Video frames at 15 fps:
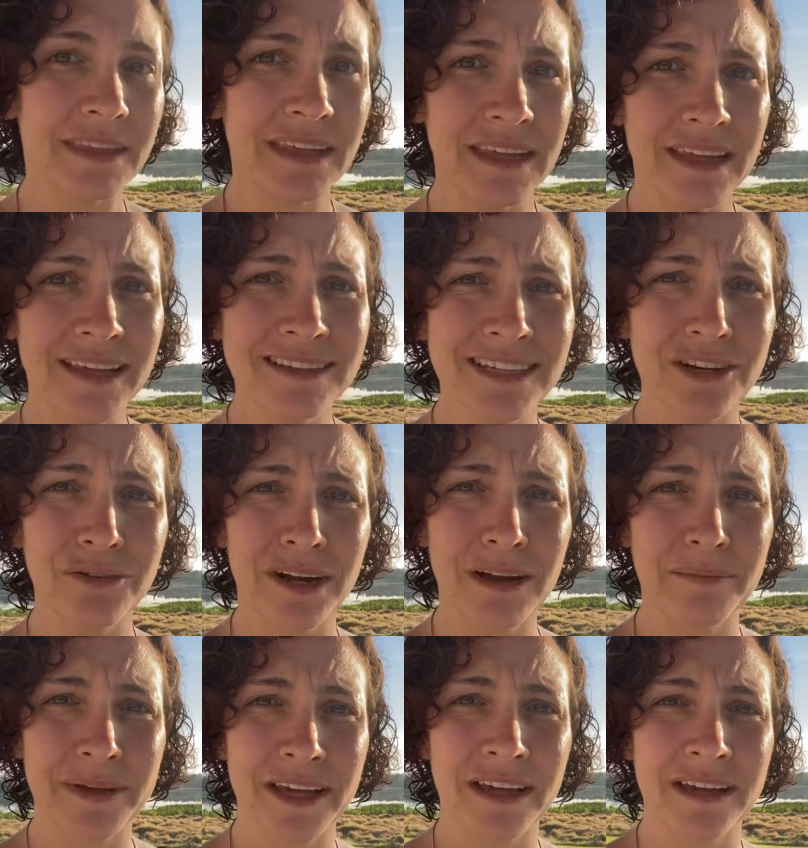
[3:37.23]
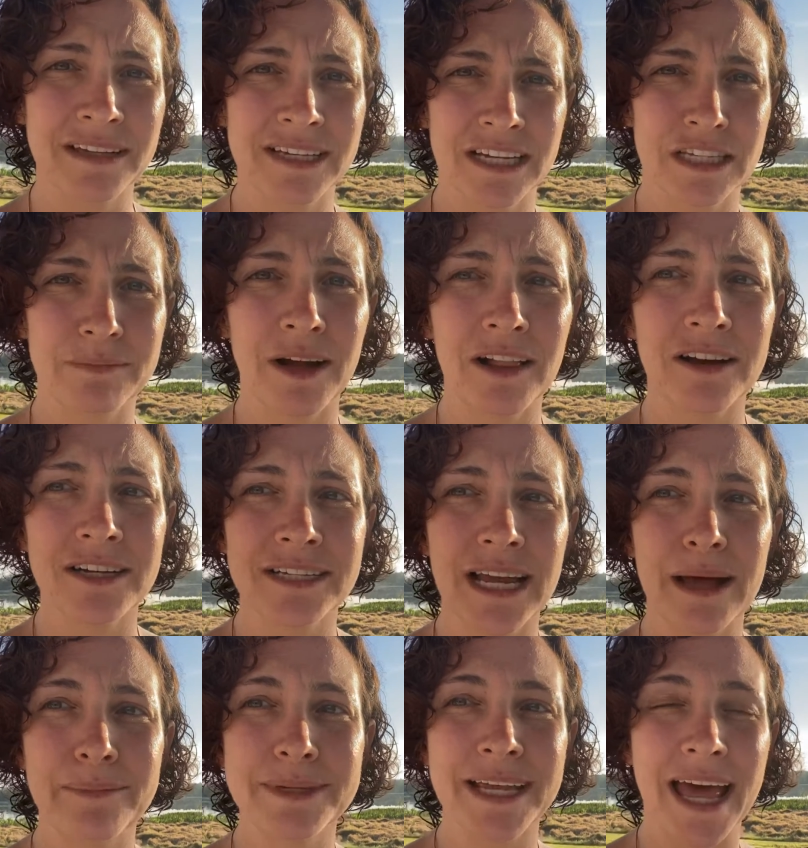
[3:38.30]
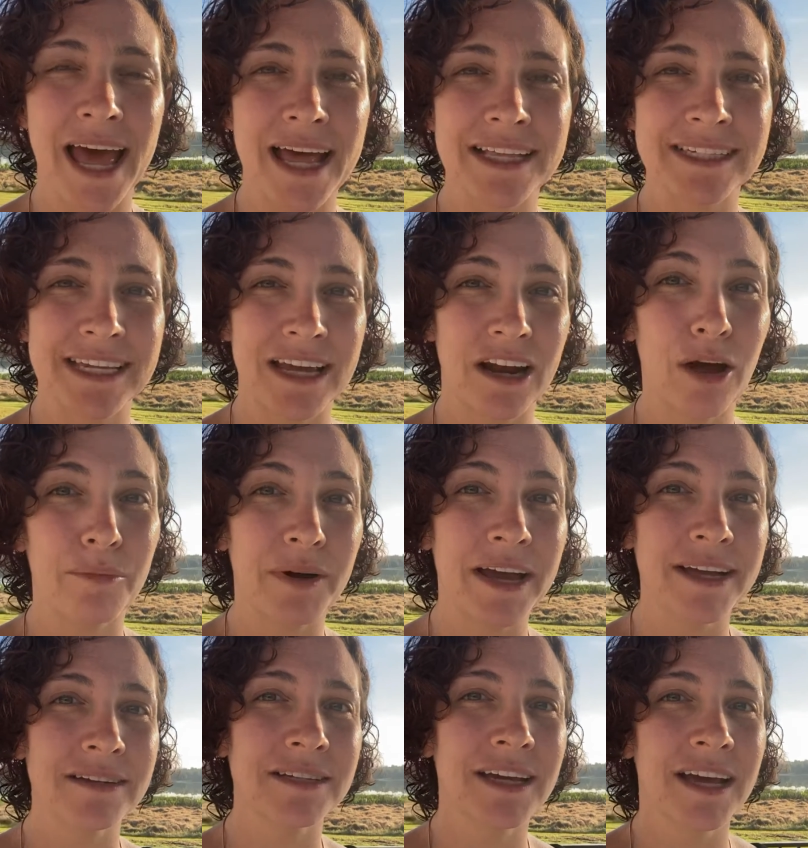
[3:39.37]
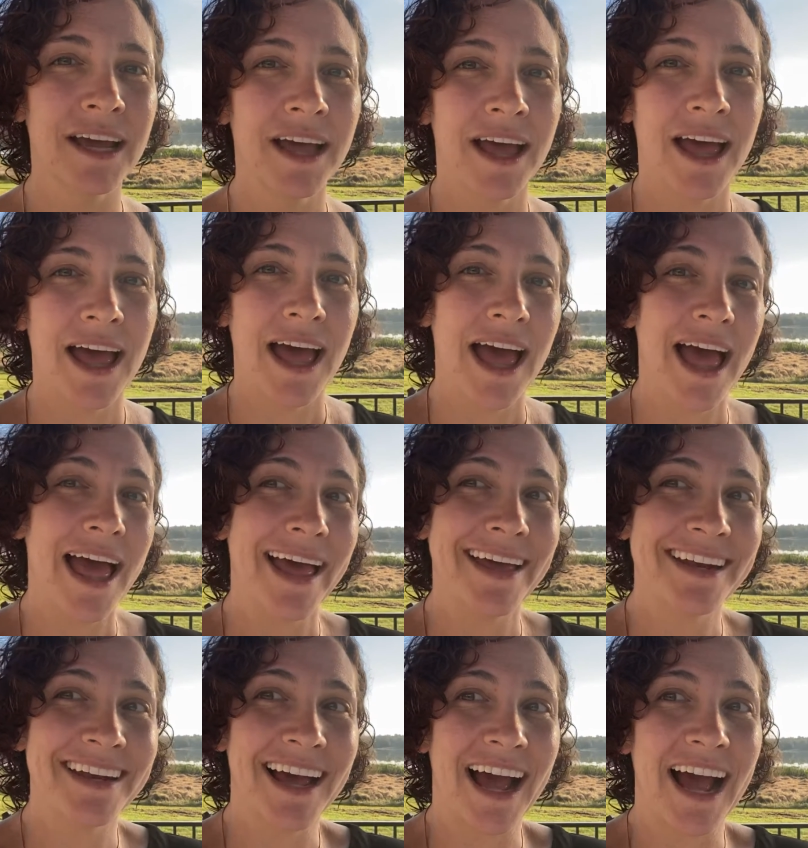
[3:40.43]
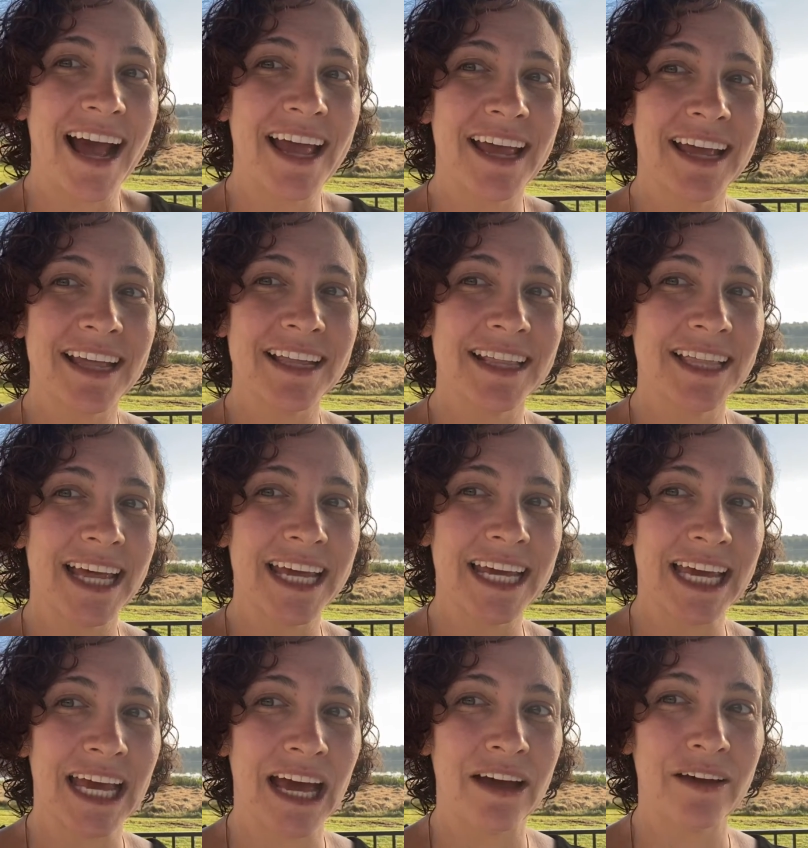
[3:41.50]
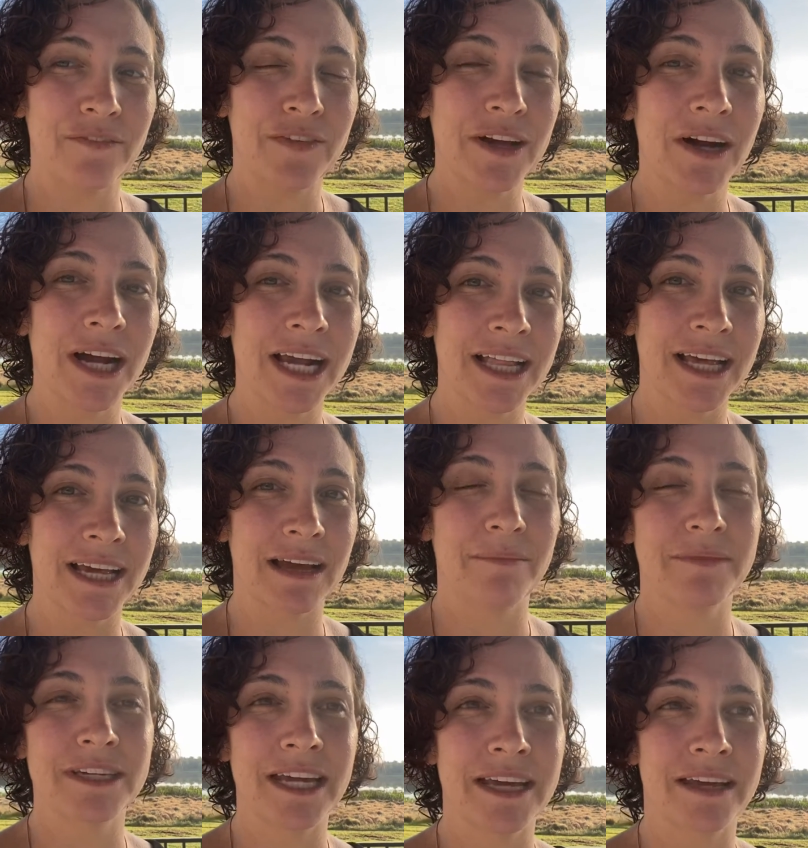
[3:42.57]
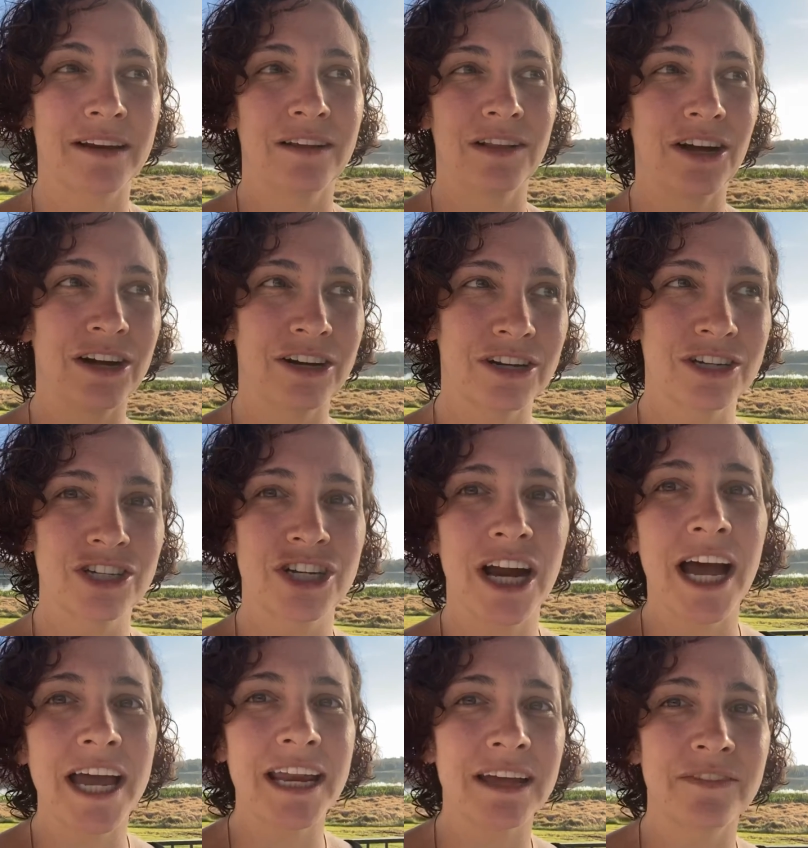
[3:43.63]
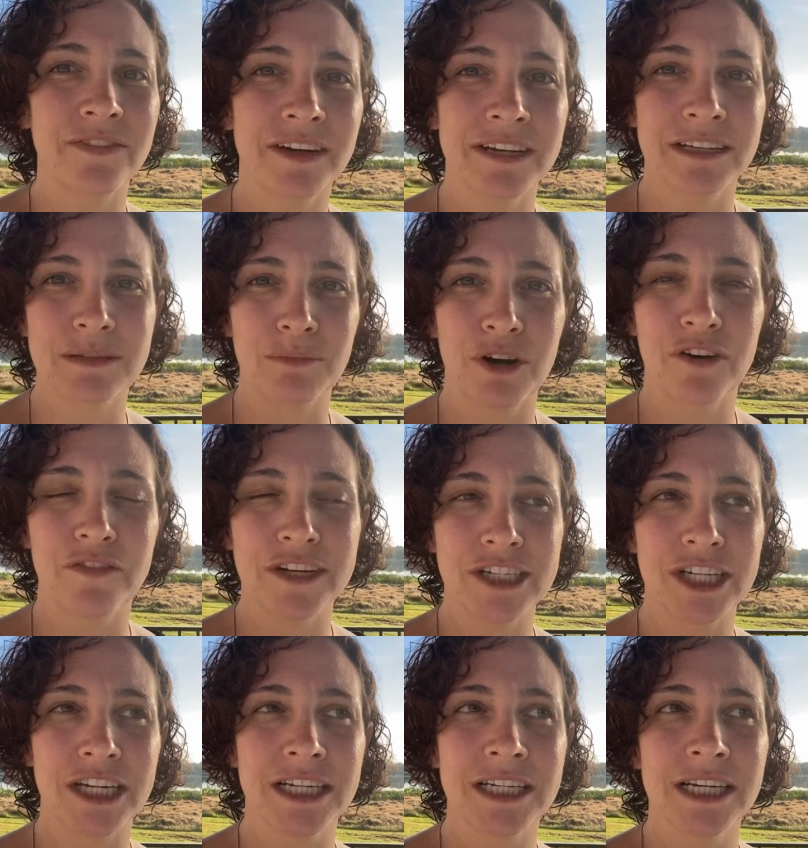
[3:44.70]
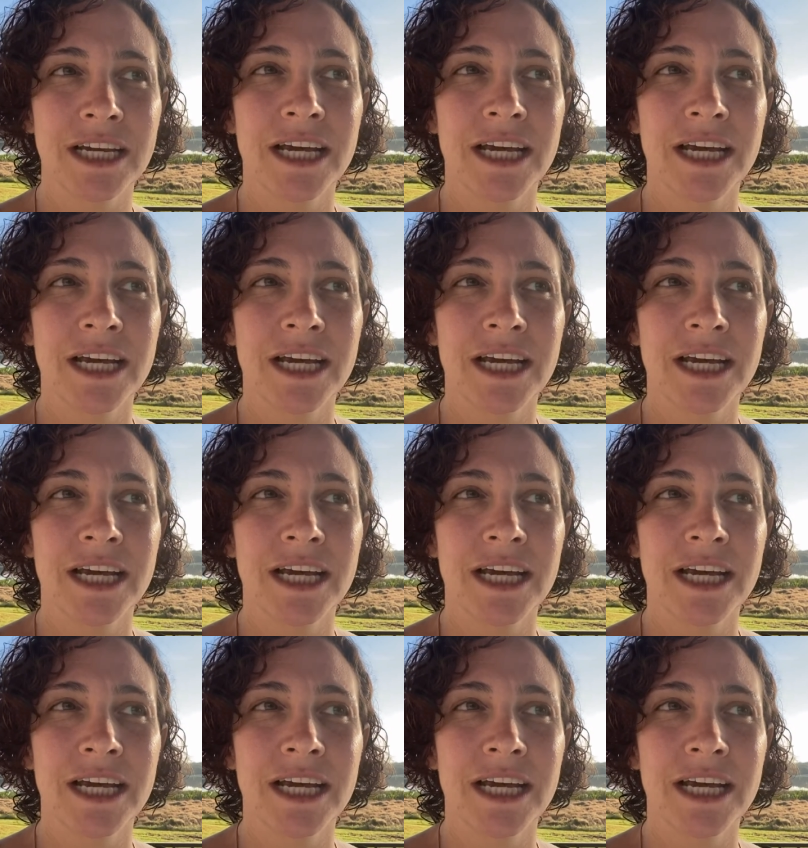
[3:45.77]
he said you want to take smaller steps and stand upright, and I like feeling like I'm taking a longer stride. I feel like it's more efficient.